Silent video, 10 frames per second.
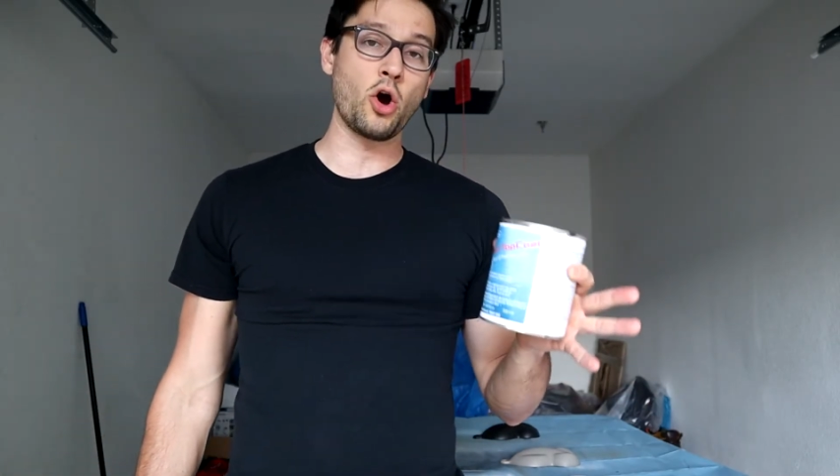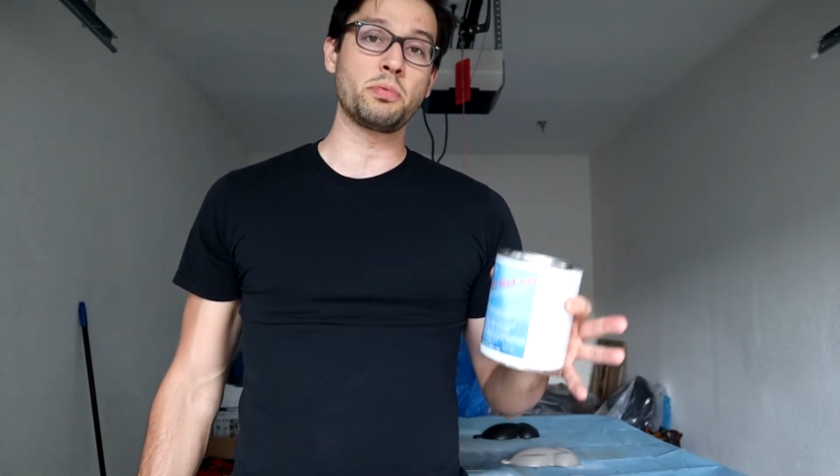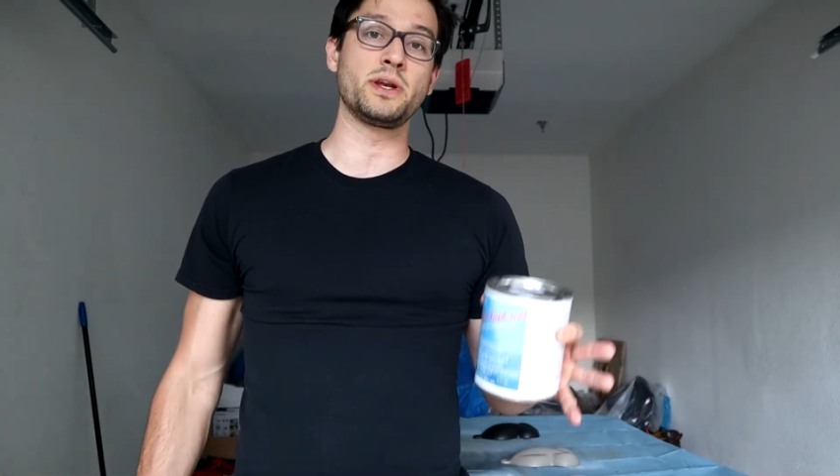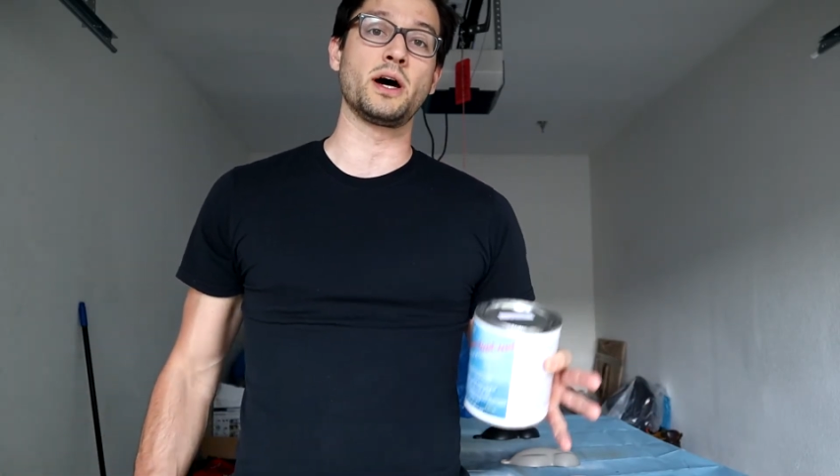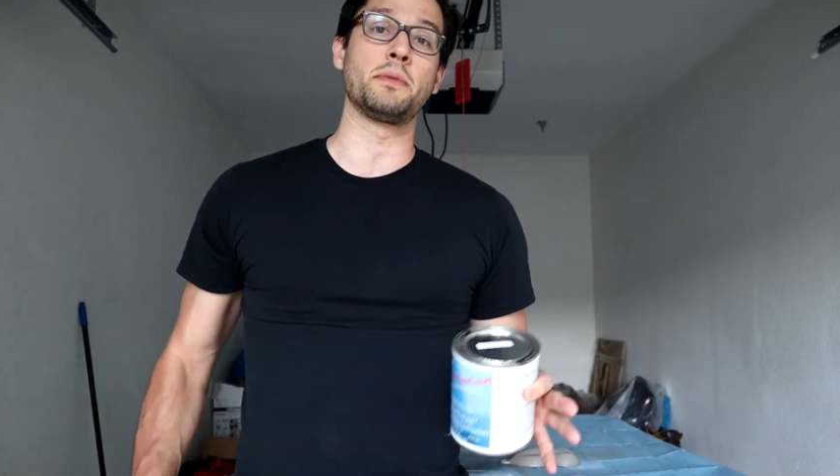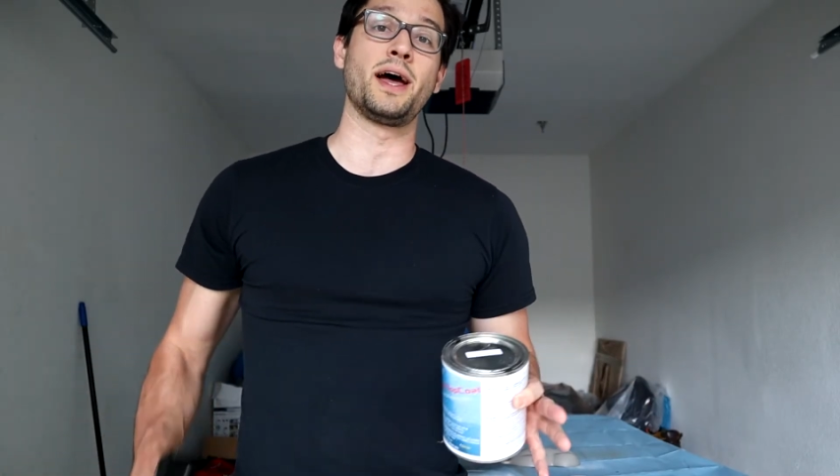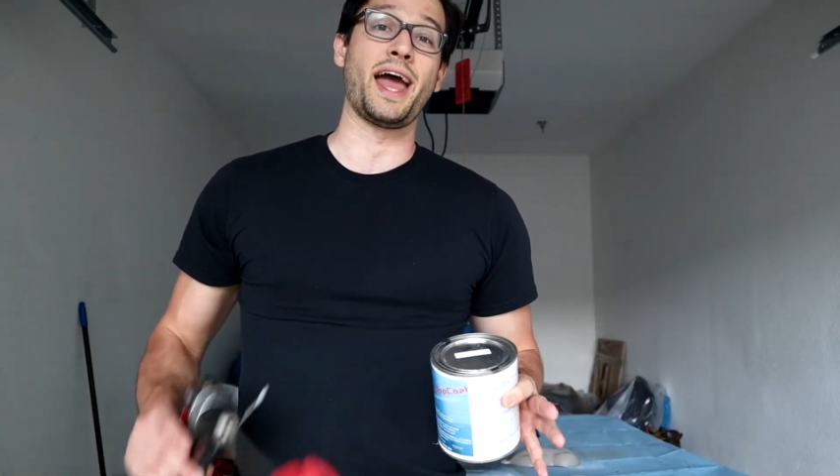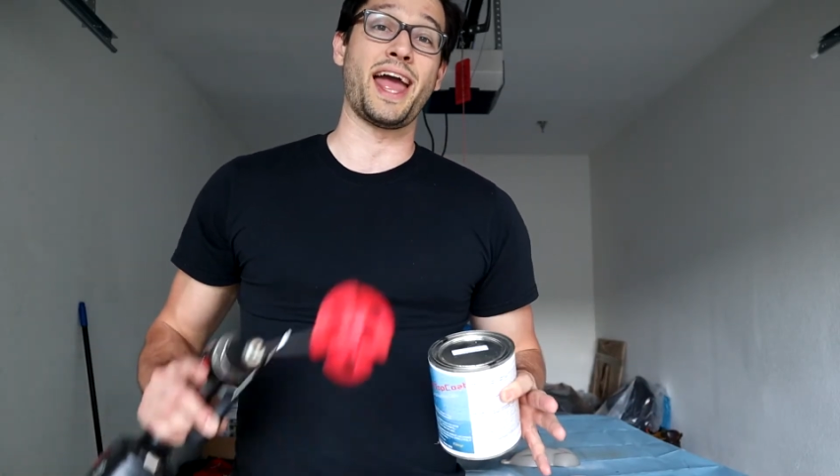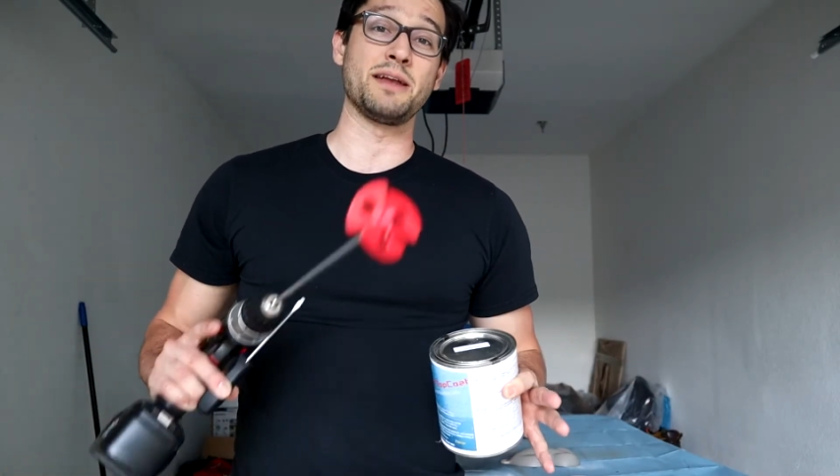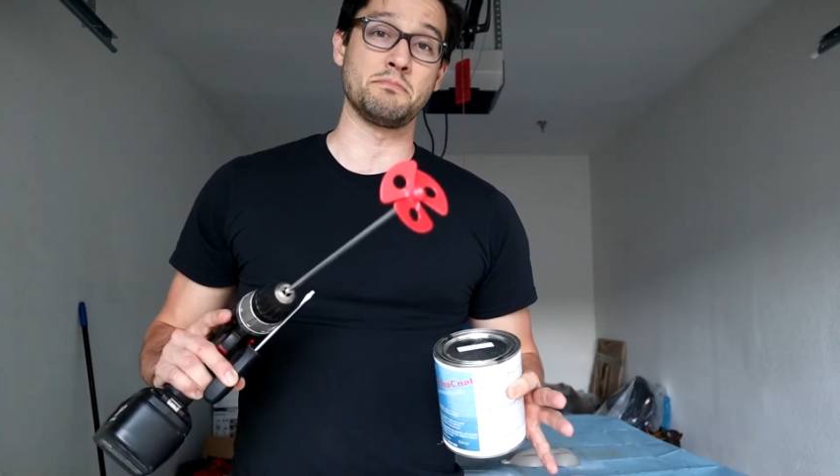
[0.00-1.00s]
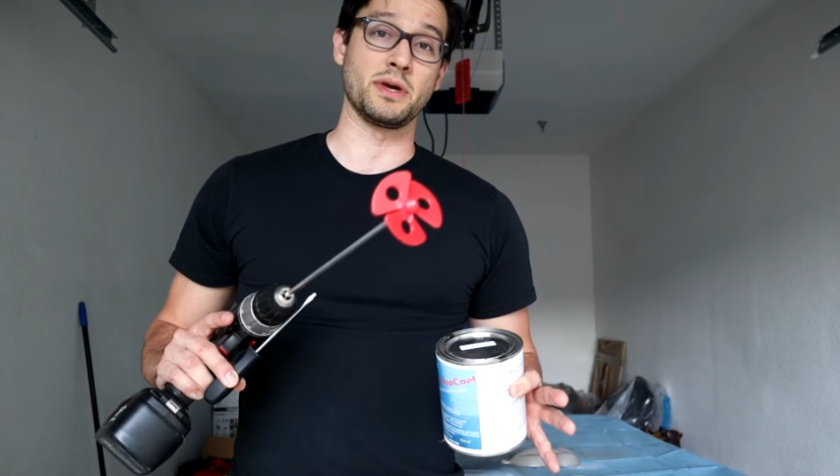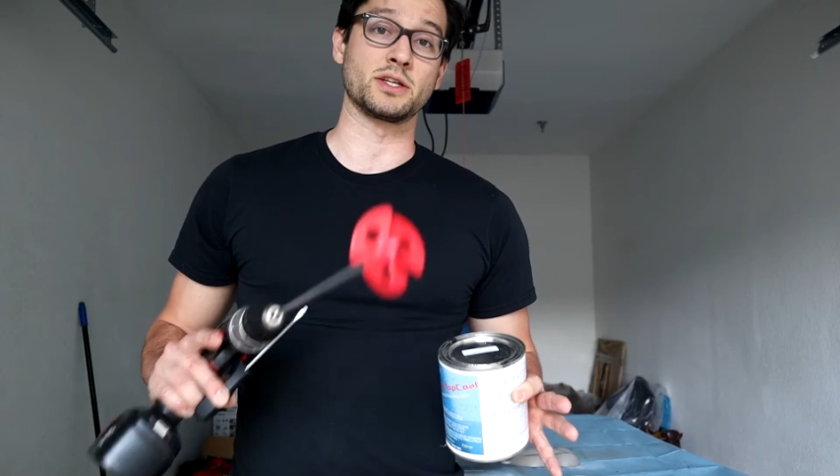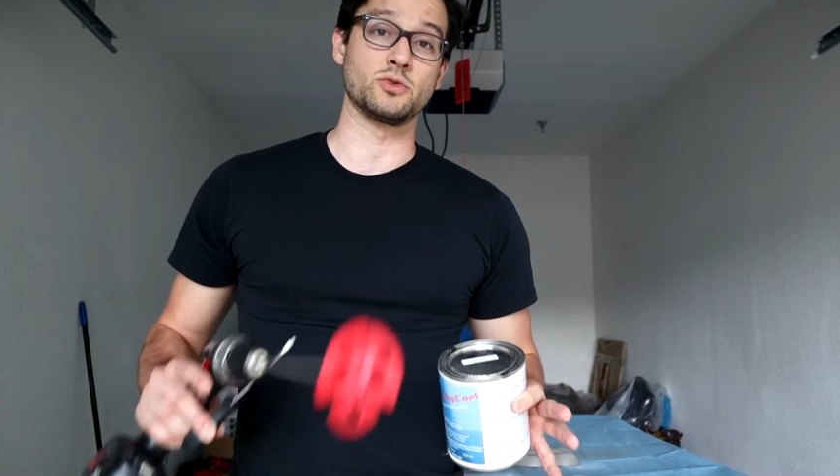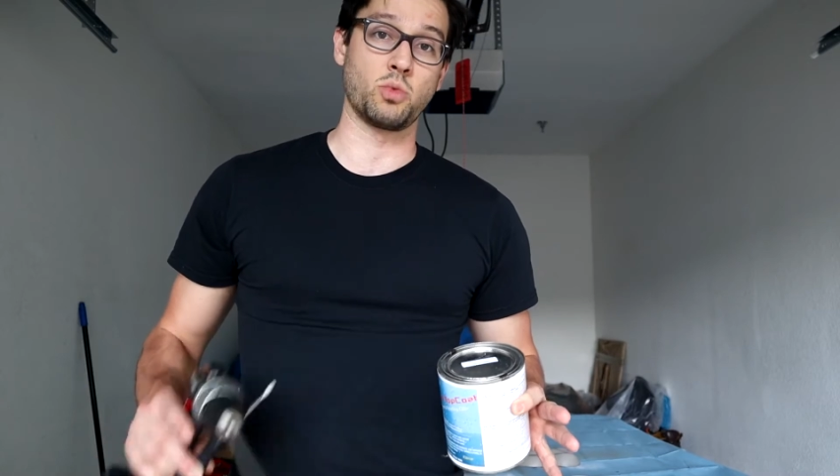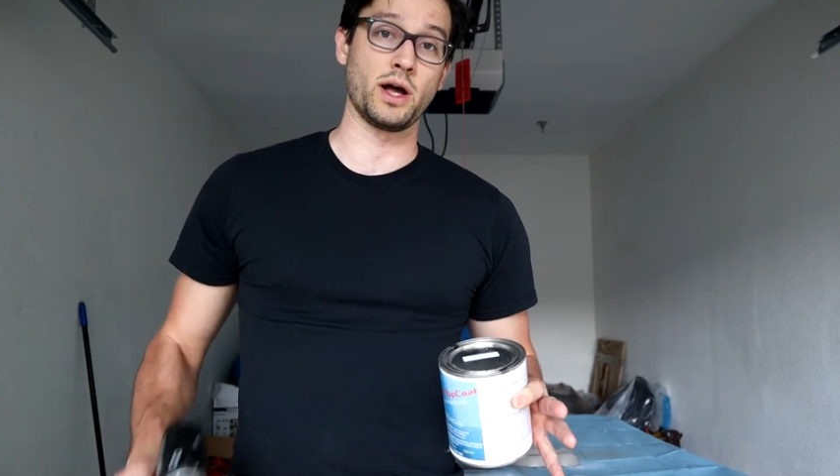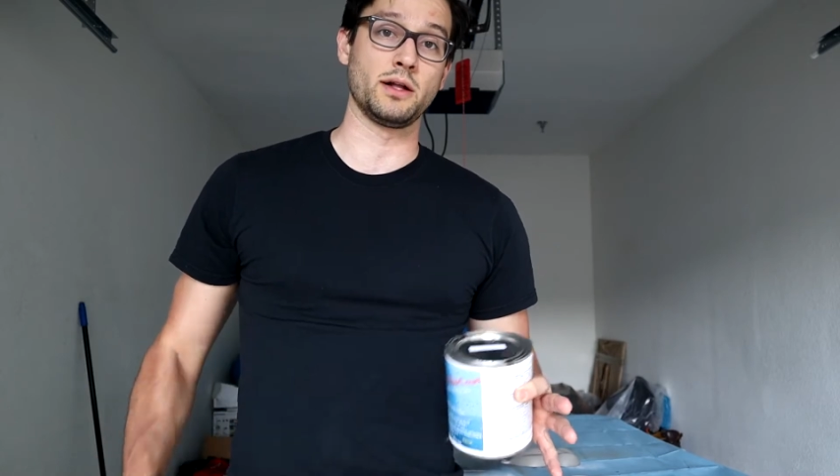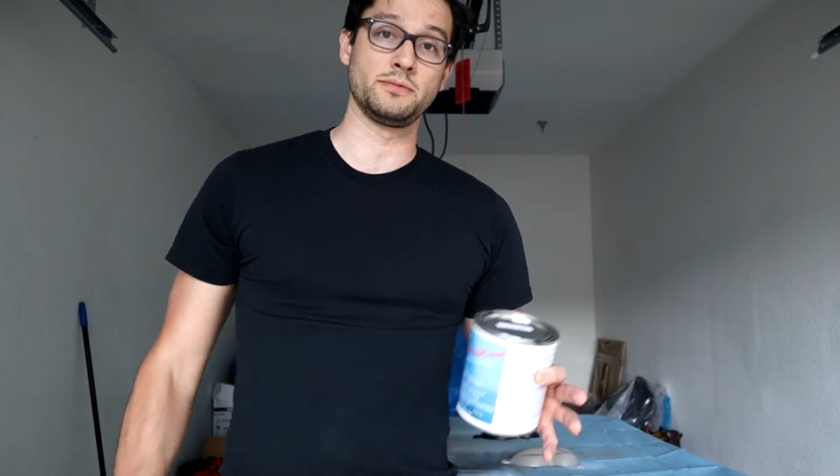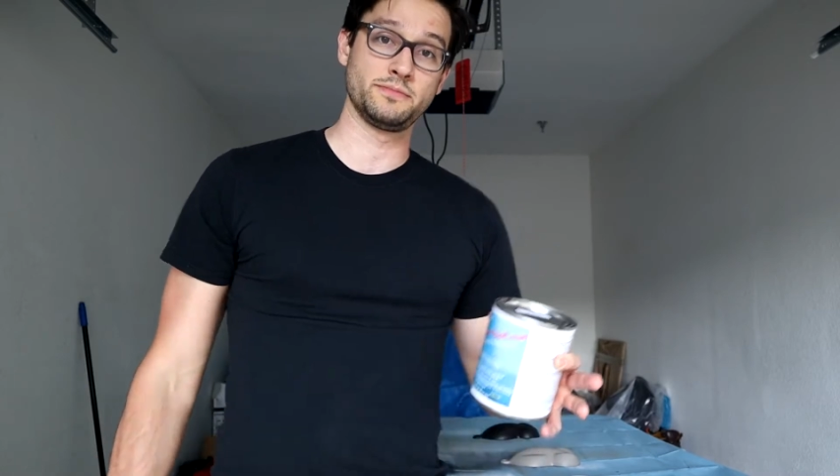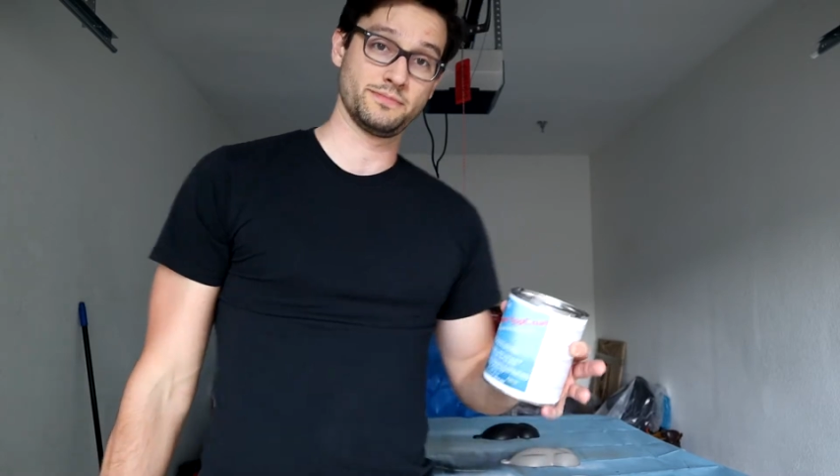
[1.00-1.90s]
opened up and mixed well.